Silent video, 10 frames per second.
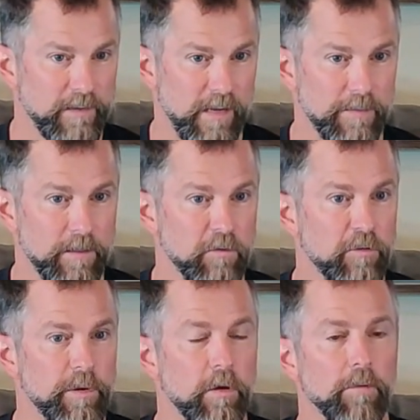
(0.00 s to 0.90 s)
site that used
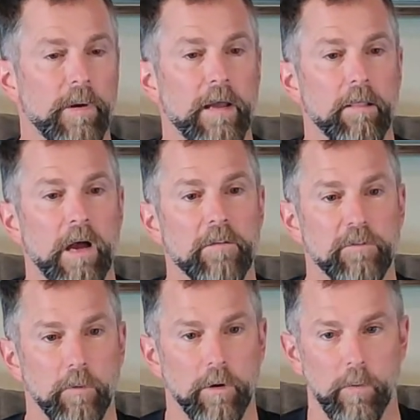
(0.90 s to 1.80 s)
to be called My Lot
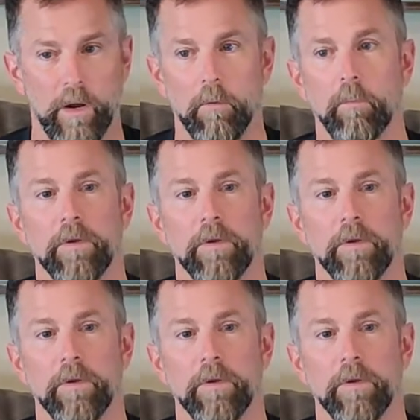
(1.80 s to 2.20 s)
Store. Well,